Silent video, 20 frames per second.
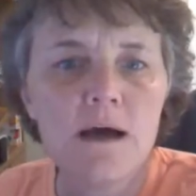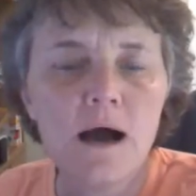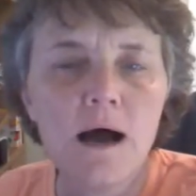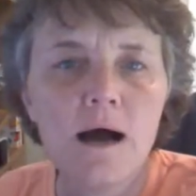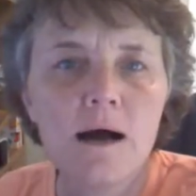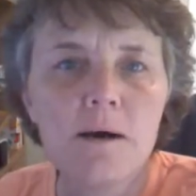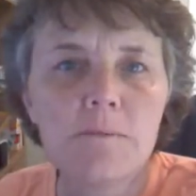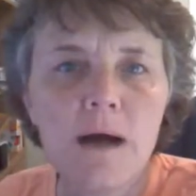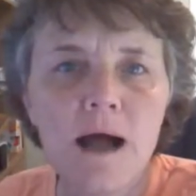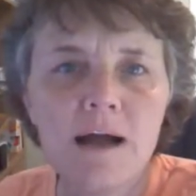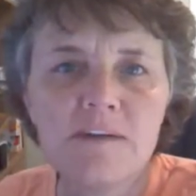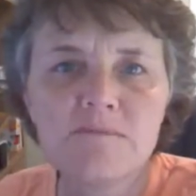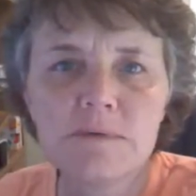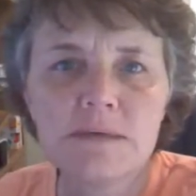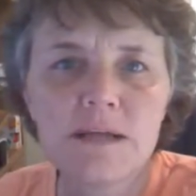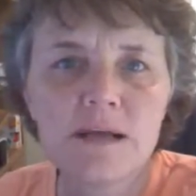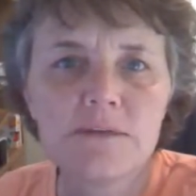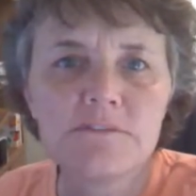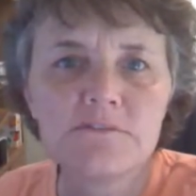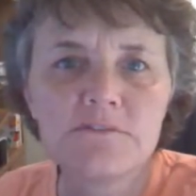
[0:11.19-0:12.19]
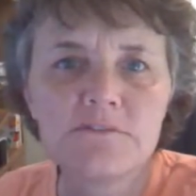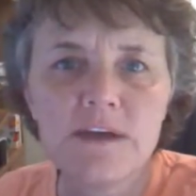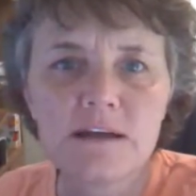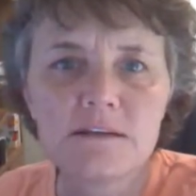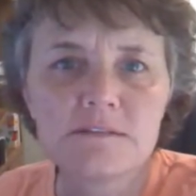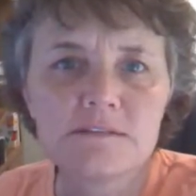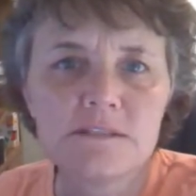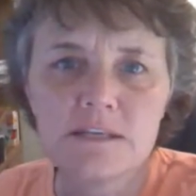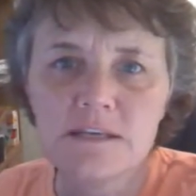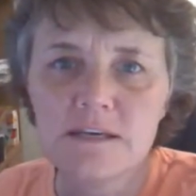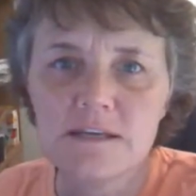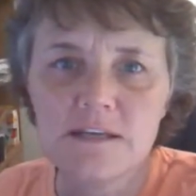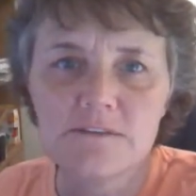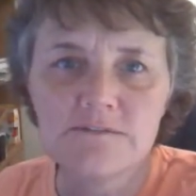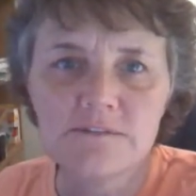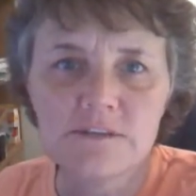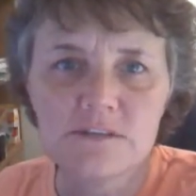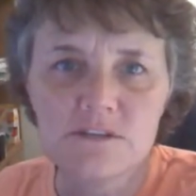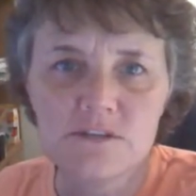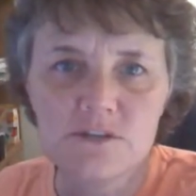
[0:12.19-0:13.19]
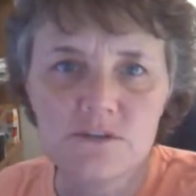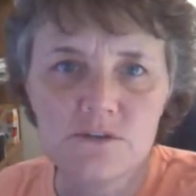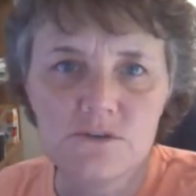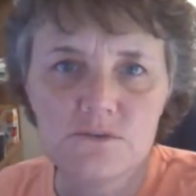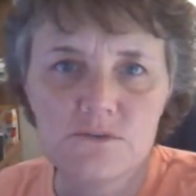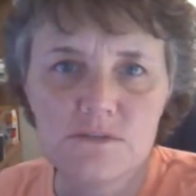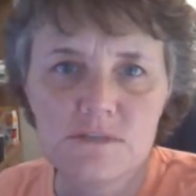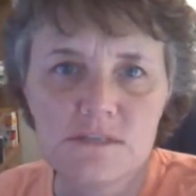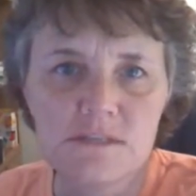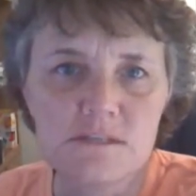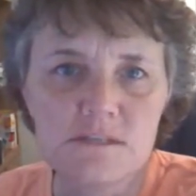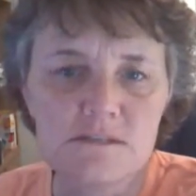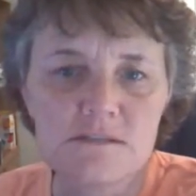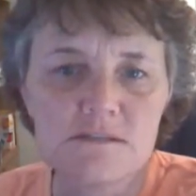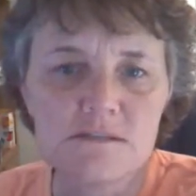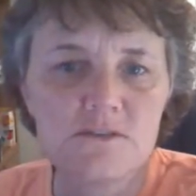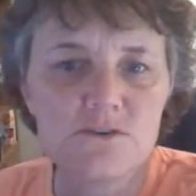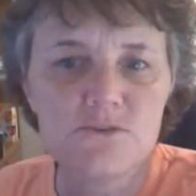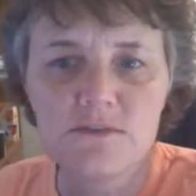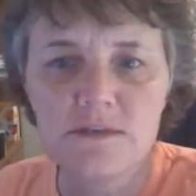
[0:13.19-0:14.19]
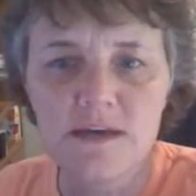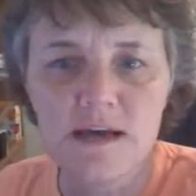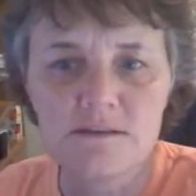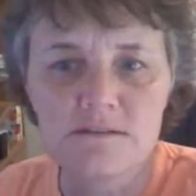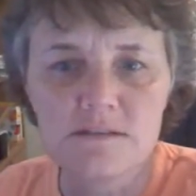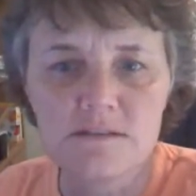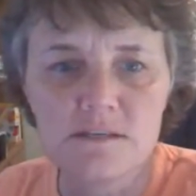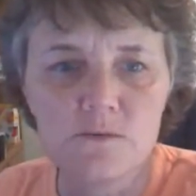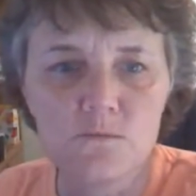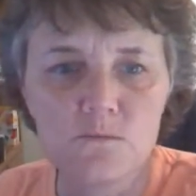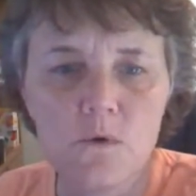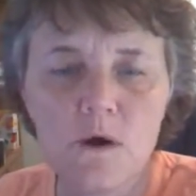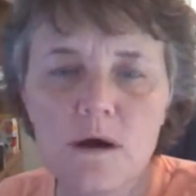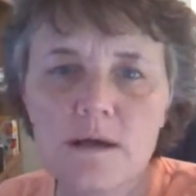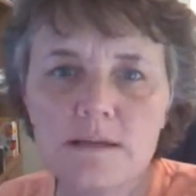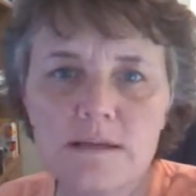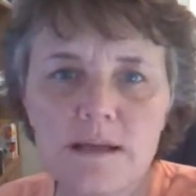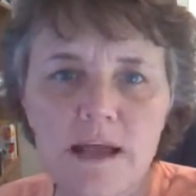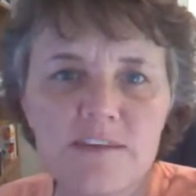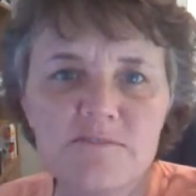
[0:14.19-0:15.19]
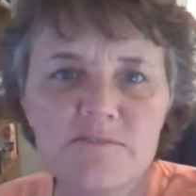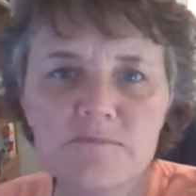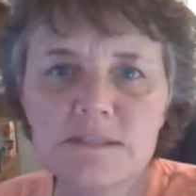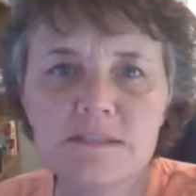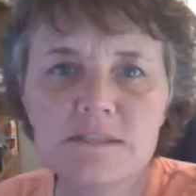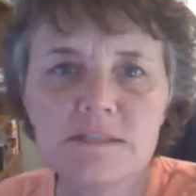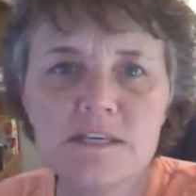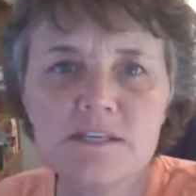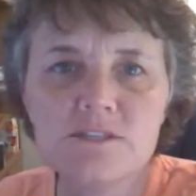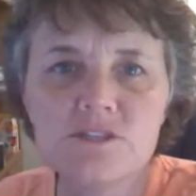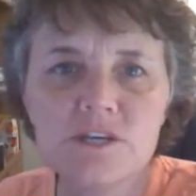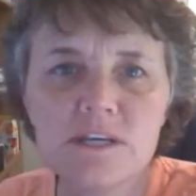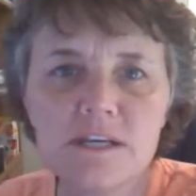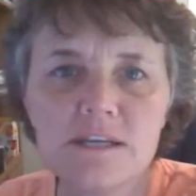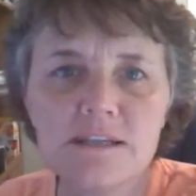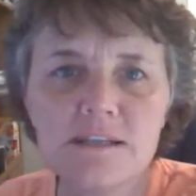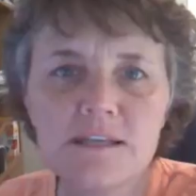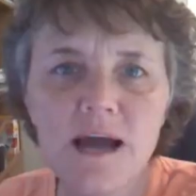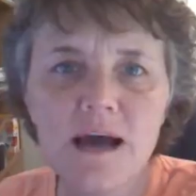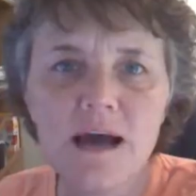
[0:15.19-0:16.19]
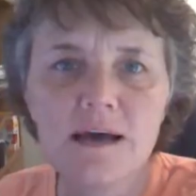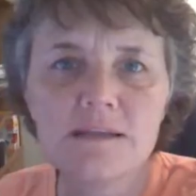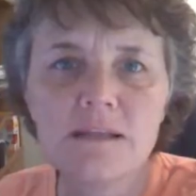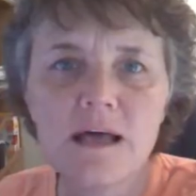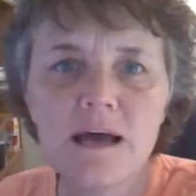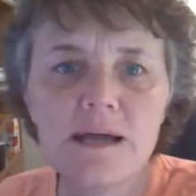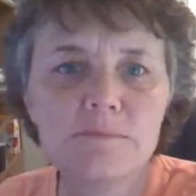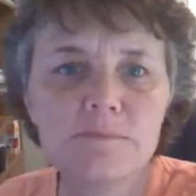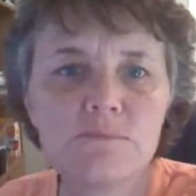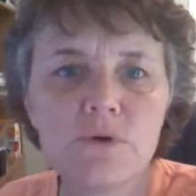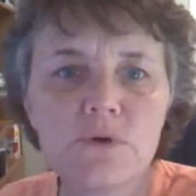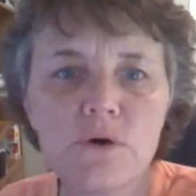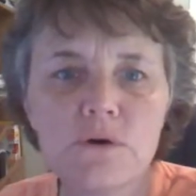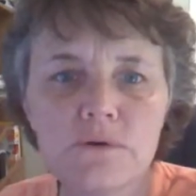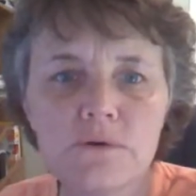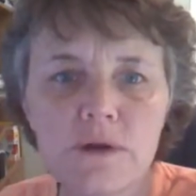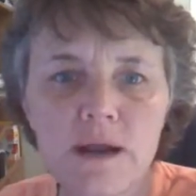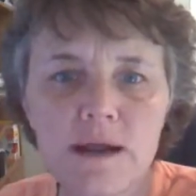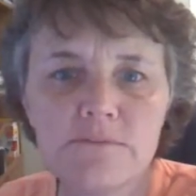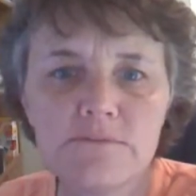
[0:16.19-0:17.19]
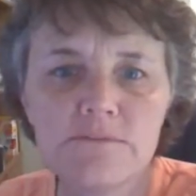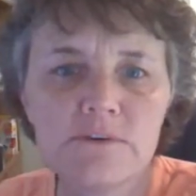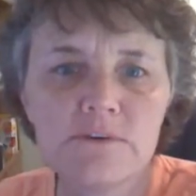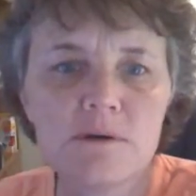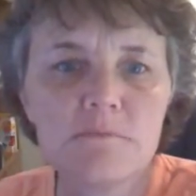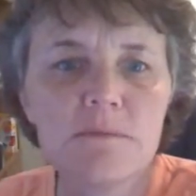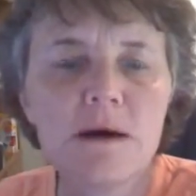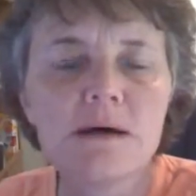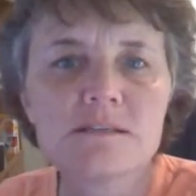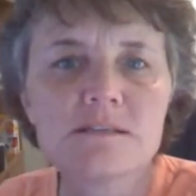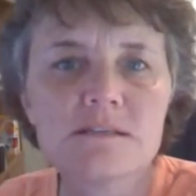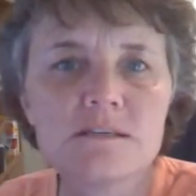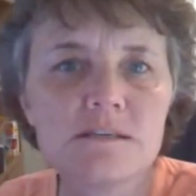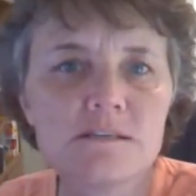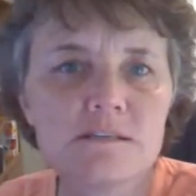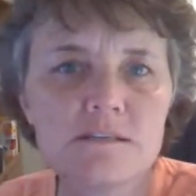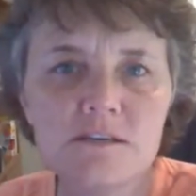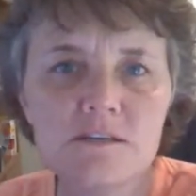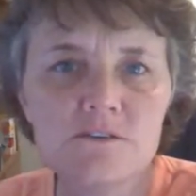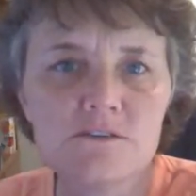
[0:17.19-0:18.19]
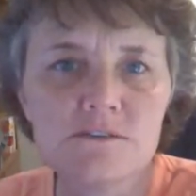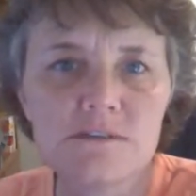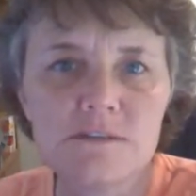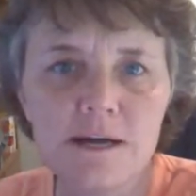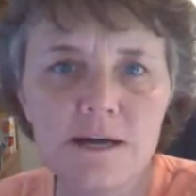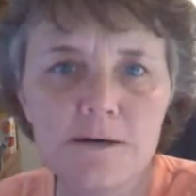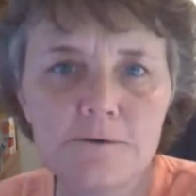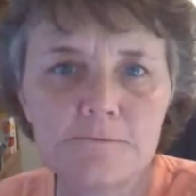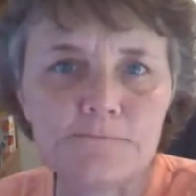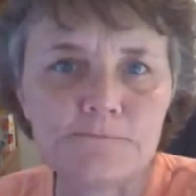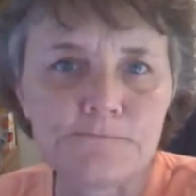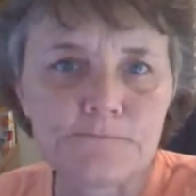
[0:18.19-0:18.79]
I've been on the faculty at FSU since 2001 and I've been teaching in the online program for about 6 years now.